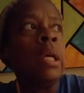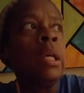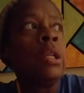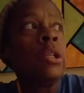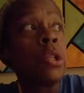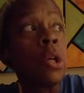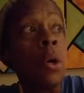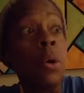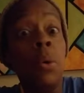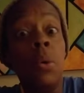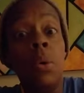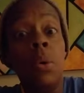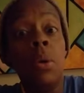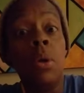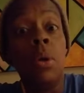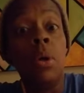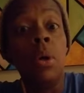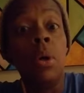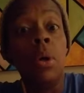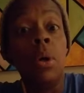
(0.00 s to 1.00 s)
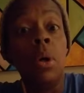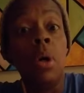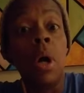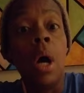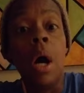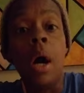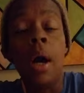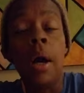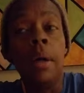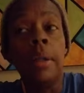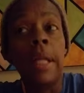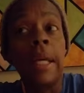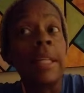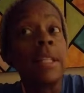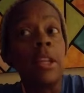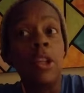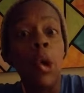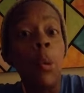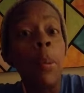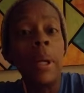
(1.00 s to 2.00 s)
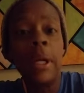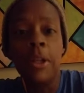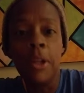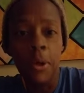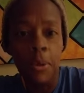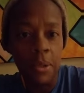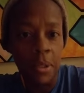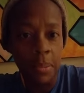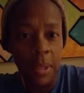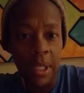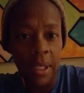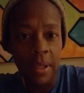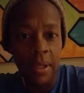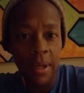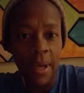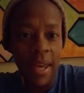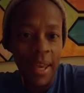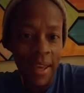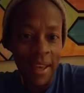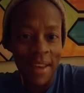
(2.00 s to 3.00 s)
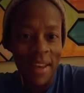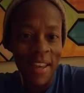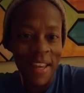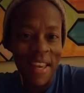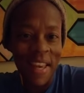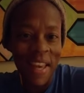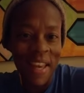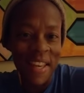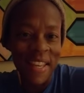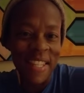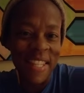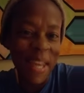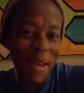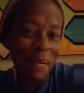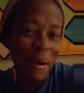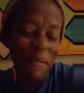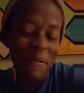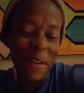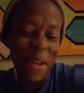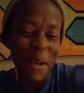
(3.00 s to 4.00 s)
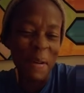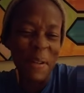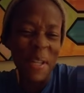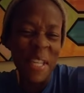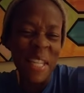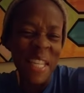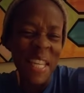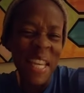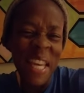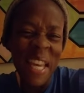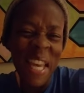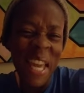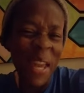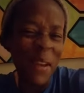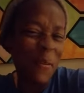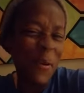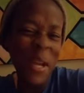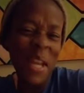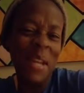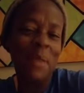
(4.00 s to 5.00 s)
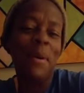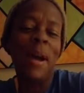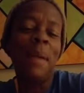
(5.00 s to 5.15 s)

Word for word: So, uh, like I said, nobody knows me except my family, and we.